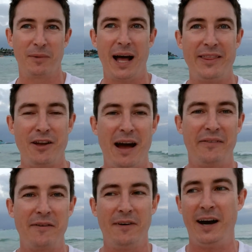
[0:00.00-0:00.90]
I'm glad that you're
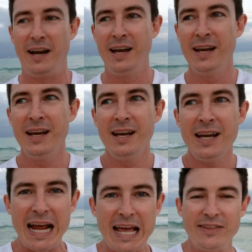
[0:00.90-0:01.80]
having fun
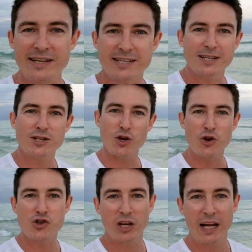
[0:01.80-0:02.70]
in this
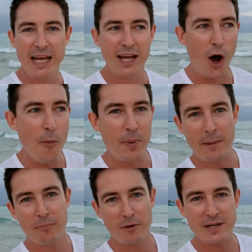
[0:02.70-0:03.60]
socially
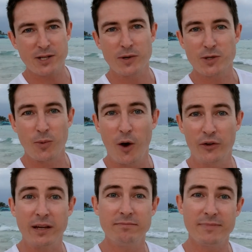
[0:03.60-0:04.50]
open and promiscuous
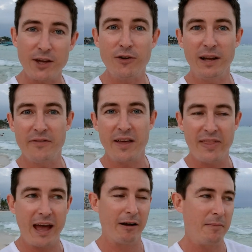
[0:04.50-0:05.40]
world that you live in
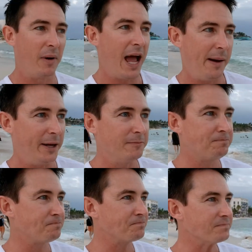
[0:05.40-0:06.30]
there in Miami.
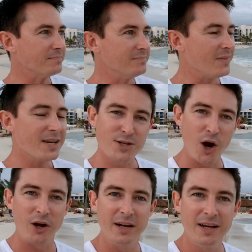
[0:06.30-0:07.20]

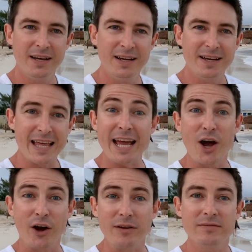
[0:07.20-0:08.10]
So there you
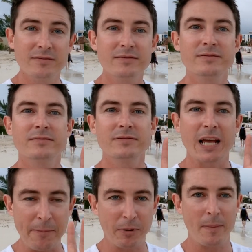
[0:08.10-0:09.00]
go.
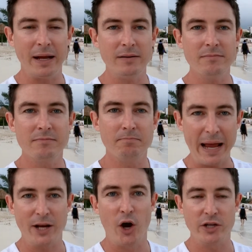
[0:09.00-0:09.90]
Implement,
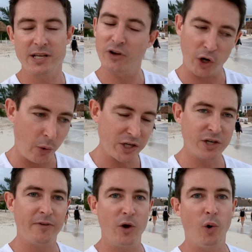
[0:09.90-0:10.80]
make notes. I've got a
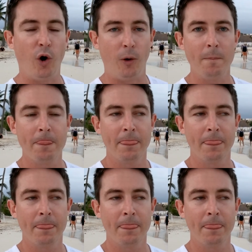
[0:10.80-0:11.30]
question for you all.